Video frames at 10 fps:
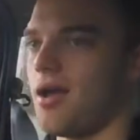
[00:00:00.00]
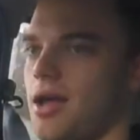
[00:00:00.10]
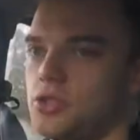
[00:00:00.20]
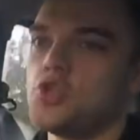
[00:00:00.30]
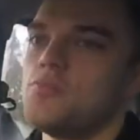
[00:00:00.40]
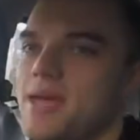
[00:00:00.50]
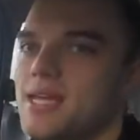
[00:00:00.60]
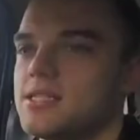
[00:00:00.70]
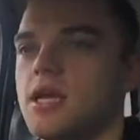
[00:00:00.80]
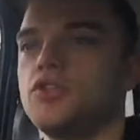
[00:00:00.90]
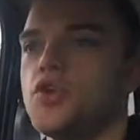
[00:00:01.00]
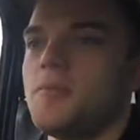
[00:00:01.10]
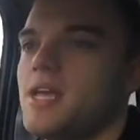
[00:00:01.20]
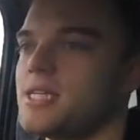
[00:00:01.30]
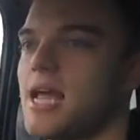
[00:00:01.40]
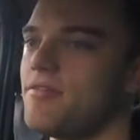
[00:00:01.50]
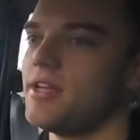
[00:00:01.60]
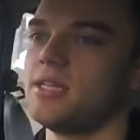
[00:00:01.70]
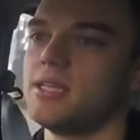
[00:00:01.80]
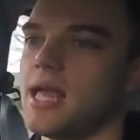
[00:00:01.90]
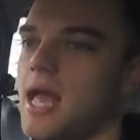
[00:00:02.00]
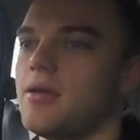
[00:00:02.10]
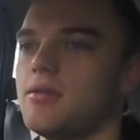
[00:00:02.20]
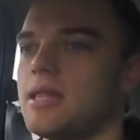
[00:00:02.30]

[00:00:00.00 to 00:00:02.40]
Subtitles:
I do miss having that